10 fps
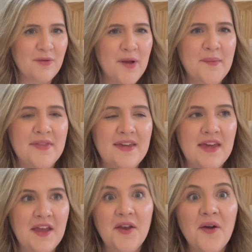probably
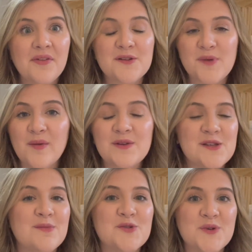thinking, no, there's probably so
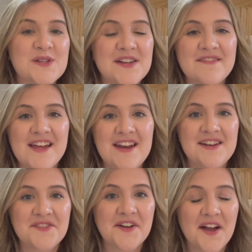much more stuff that I need
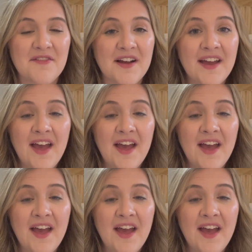to recover.